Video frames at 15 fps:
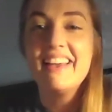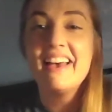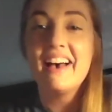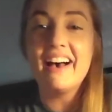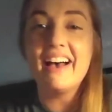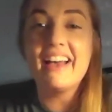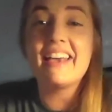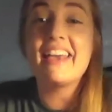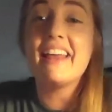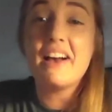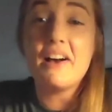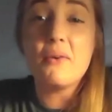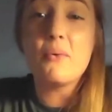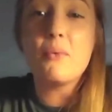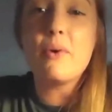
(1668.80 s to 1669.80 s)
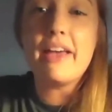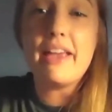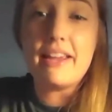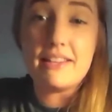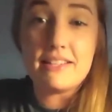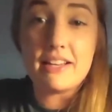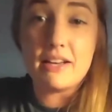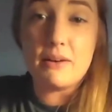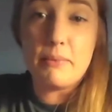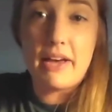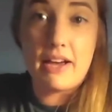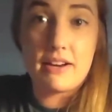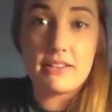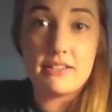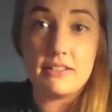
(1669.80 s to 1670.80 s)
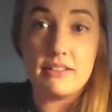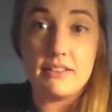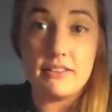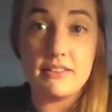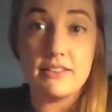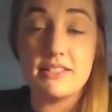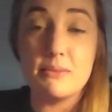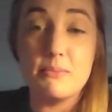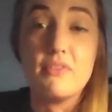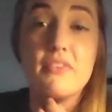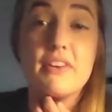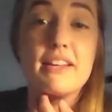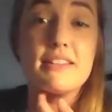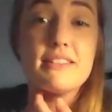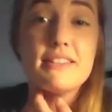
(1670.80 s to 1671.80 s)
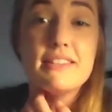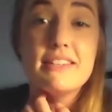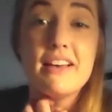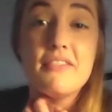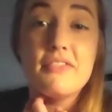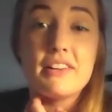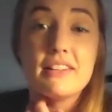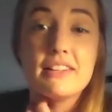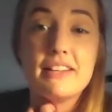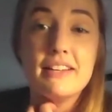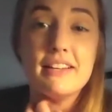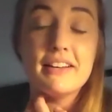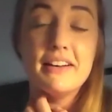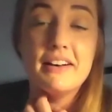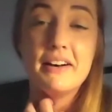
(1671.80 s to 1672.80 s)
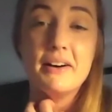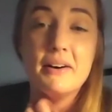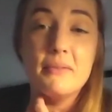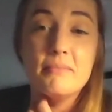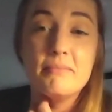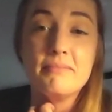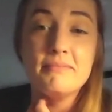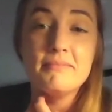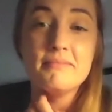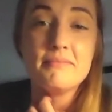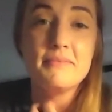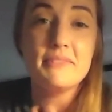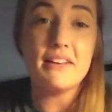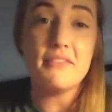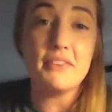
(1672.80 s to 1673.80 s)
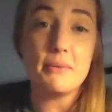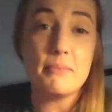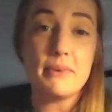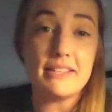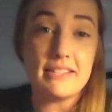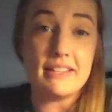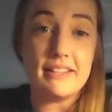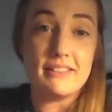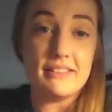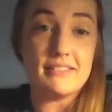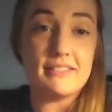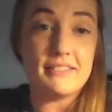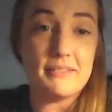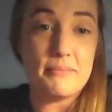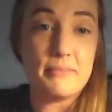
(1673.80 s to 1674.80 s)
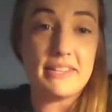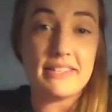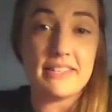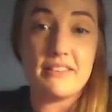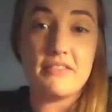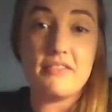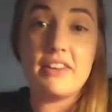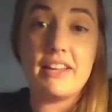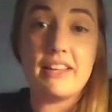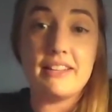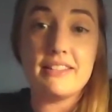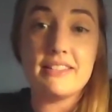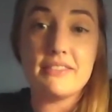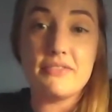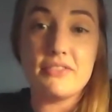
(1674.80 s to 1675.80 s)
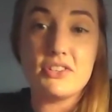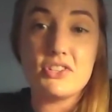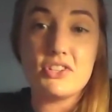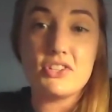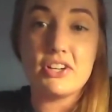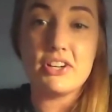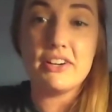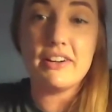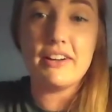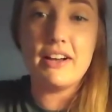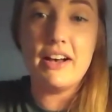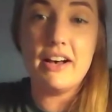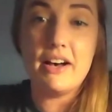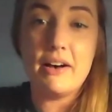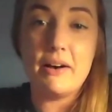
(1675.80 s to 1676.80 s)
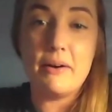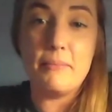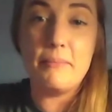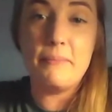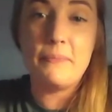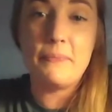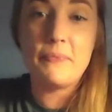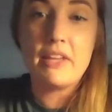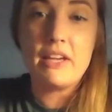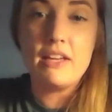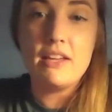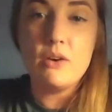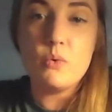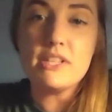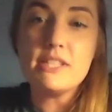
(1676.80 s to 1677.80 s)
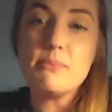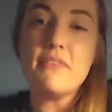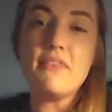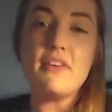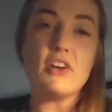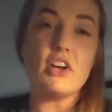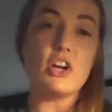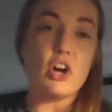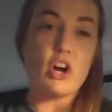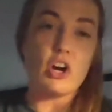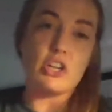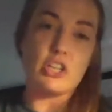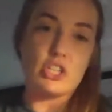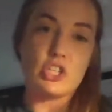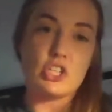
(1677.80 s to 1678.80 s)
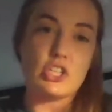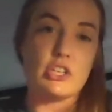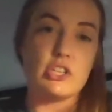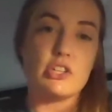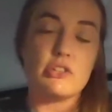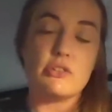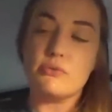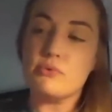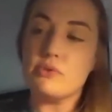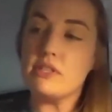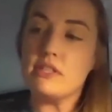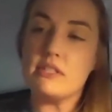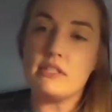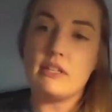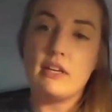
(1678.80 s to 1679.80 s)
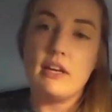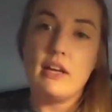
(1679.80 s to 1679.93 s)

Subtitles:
I cannot wait to come back to some events. Definitely. Definitely missing events for sure. What's my favorite garnish to use?